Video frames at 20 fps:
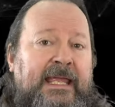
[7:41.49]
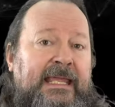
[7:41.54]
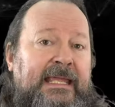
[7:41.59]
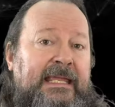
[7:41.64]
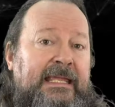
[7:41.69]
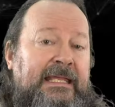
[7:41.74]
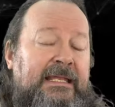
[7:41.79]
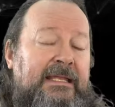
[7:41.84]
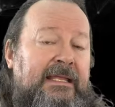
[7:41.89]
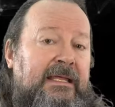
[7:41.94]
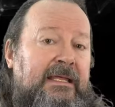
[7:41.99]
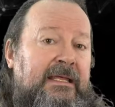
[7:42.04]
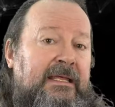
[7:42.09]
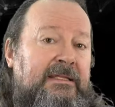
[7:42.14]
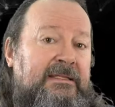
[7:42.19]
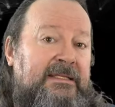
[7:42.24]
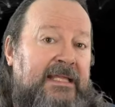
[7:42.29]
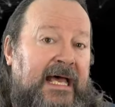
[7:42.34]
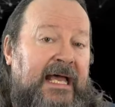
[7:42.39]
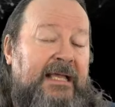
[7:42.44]
In
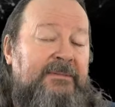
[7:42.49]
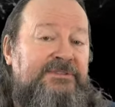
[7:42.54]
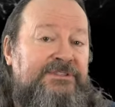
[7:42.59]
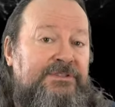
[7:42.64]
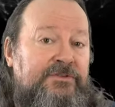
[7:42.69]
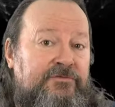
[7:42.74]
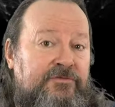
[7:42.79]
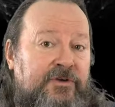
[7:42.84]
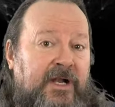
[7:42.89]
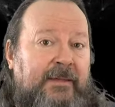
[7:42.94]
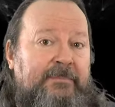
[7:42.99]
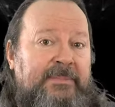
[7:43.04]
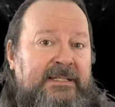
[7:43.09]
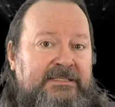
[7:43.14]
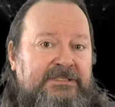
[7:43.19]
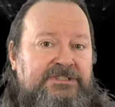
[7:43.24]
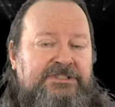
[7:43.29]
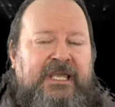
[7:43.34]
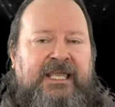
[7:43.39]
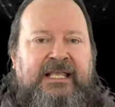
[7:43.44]
times of
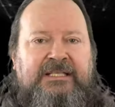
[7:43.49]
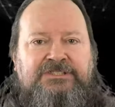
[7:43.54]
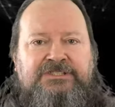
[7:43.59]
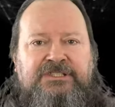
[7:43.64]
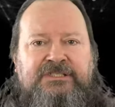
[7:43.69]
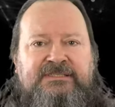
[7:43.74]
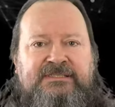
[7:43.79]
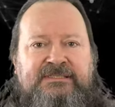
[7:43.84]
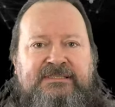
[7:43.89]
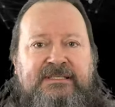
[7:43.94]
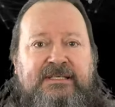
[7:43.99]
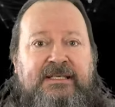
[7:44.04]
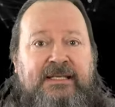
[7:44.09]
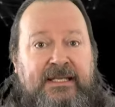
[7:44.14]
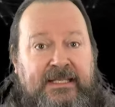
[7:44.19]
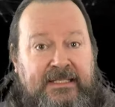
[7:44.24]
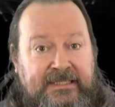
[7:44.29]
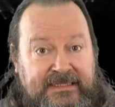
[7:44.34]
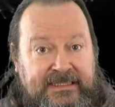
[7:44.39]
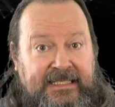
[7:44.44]
rapid changes,
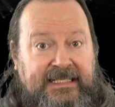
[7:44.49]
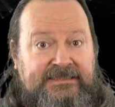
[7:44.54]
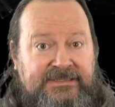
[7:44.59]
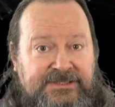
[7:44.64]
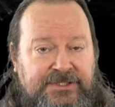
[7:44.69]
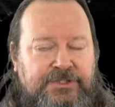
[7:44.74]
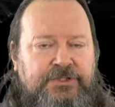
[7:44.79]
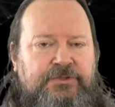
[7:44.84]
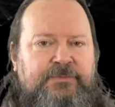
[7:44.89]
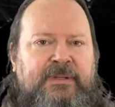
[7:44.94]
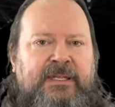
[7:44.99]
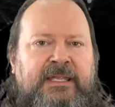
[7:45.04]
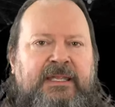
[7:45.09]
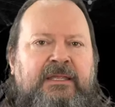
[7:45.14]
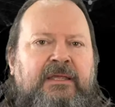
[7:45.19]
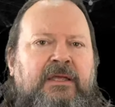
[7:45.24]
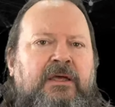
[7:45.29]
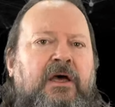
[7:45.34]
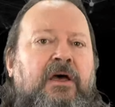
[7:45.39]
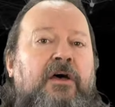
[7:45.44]
this could
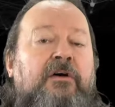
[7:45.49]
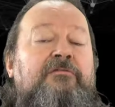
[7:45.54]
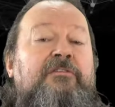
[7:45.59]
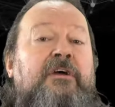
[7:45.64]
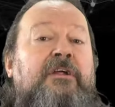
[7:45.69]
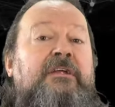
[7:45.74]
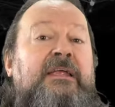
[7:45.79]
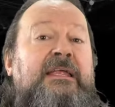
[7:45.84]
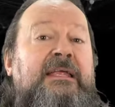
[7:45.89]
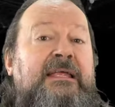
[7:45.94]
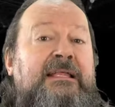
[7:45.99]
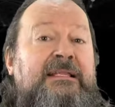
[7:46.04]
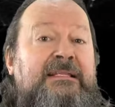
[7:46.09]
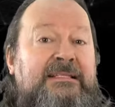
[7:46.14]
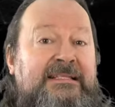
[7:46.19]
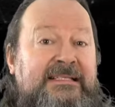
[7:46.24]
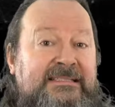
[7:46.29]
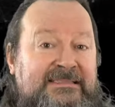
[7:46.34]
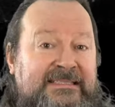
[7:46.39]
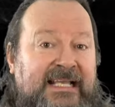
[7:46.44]
be a very
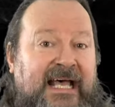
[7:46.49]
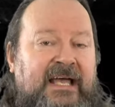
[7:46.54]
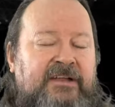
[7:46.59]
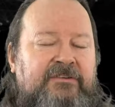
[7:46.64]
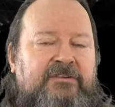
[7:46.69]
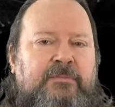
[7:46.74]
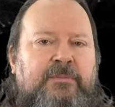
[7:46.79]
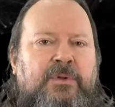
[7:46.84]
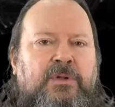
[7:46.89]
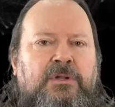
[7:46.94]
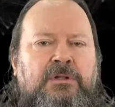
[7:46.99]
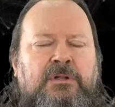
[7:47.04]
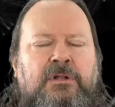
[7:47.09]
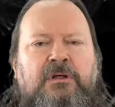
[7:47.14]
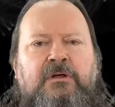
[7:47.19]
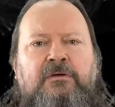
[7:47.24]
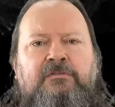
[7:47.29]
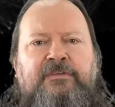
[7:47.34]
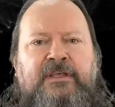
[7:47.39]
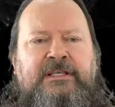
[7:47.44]
desirable
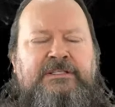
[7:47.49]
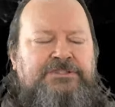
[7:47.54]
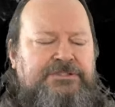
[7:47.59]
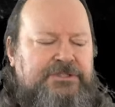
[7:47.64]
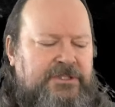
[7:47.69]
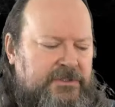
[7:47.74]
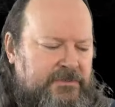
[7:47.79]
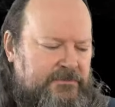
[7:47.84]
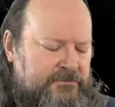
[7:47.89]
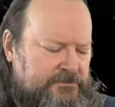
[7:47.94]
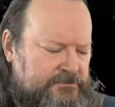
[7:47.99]
feature.